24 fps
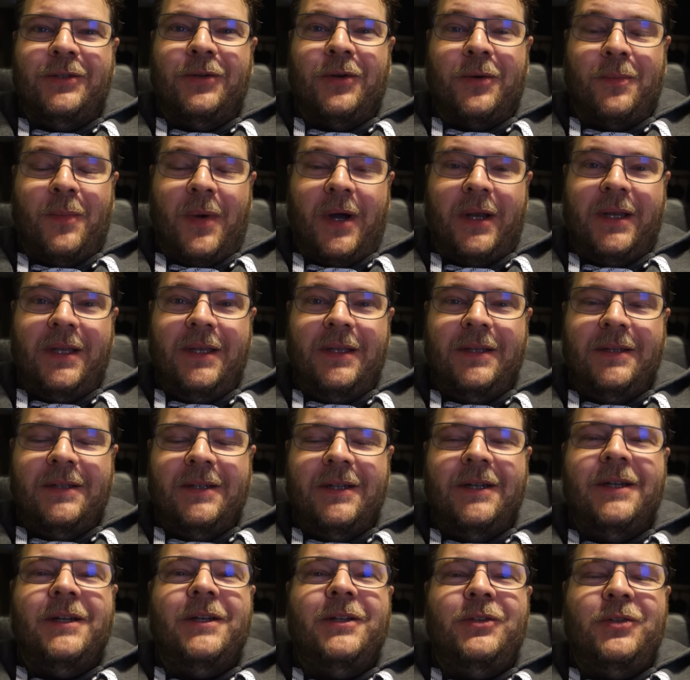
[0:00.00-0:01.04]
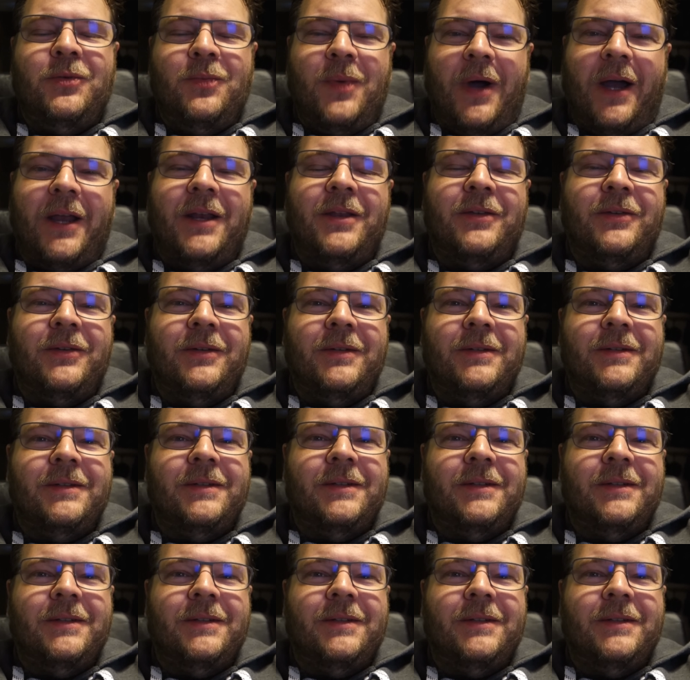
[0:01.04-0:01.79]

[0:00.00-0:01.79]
your money to buy the